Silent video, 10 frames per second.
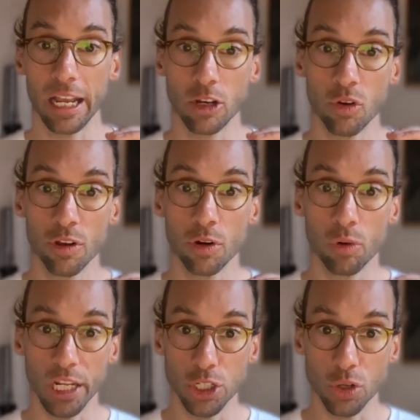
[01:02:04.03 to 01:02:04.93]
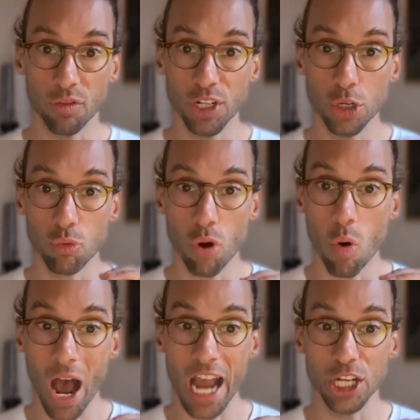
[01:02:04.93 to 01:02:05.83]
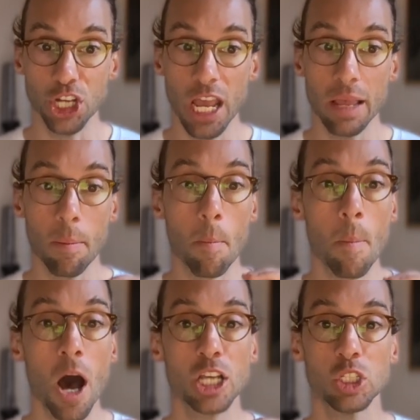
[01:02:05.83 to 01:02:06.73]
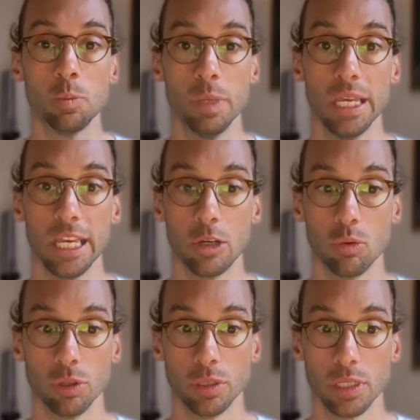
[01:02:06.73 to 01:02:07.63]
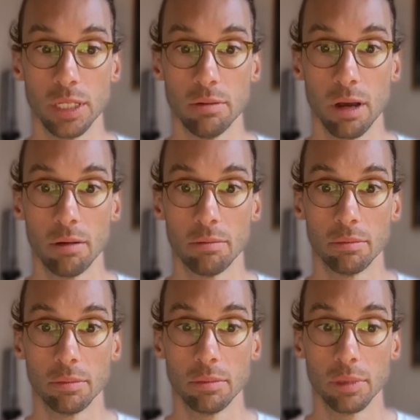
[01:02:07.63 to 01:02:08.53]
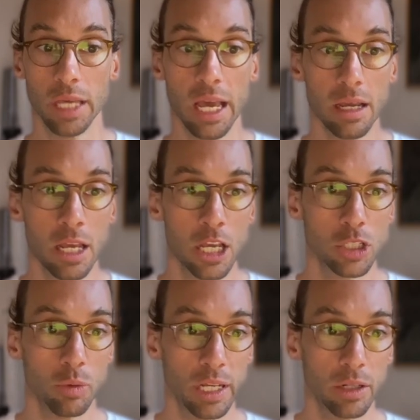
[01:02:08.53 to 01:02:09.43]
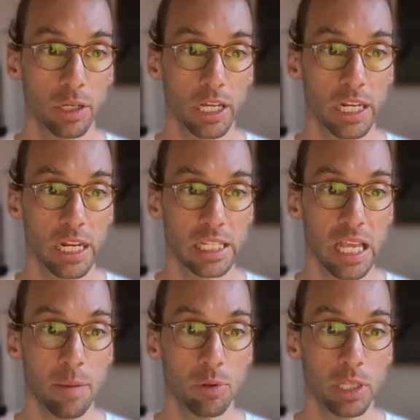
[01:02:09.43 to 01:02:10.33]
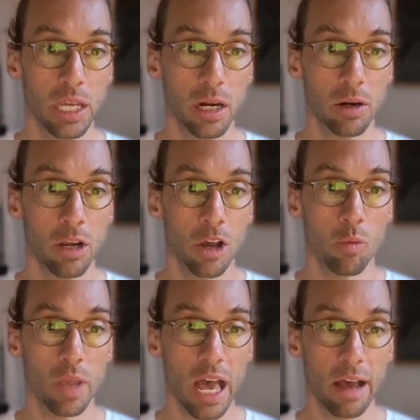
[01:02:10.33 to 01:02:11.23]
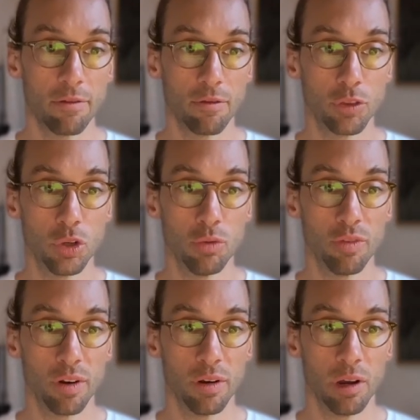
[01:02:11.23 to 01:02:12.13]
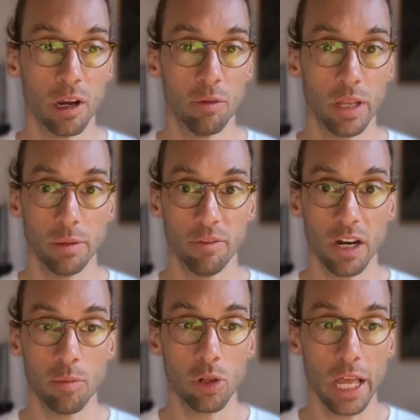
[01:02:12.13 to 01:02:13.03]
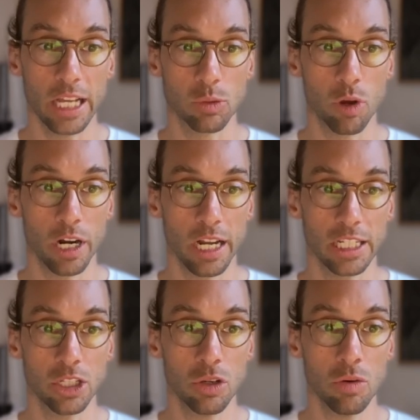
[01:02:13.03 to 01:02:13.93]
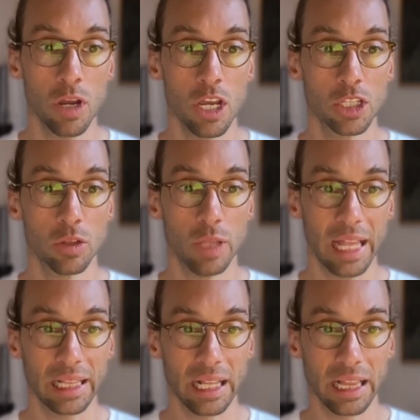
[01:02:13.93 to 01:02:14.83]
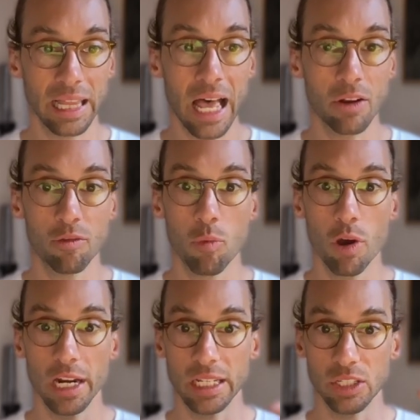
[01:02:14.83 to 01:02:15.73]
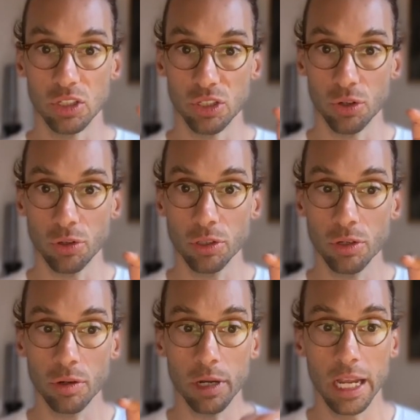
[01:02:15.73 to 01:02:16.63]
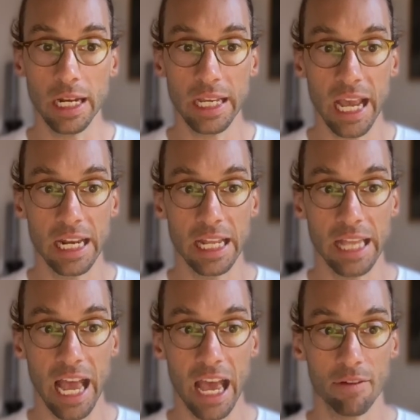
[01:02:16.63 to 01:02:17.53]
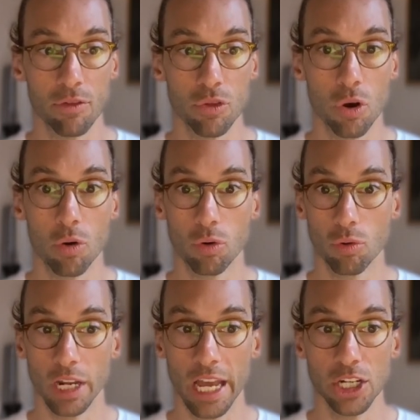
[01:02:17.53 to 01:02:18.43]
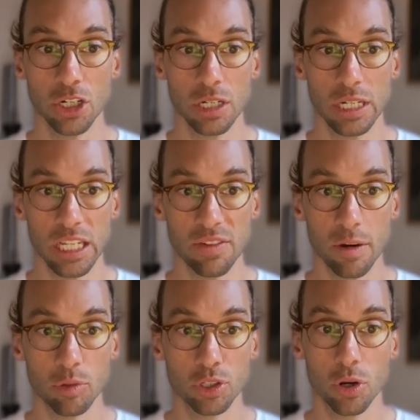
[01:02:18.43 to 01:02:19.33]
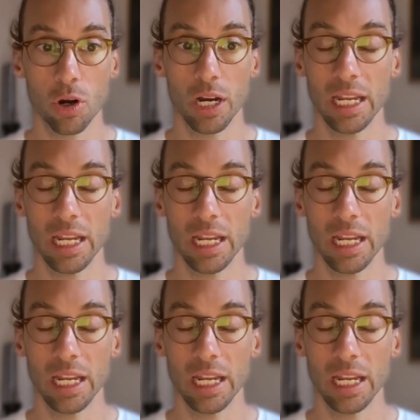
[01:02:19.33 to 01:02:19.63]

correlation coefficient rho ij must be equal to 0. Okay, so we can look at an example here. We have two random variable, x1 and x2. So that cloud of point is circular, indicate that I have no correlation. These variables are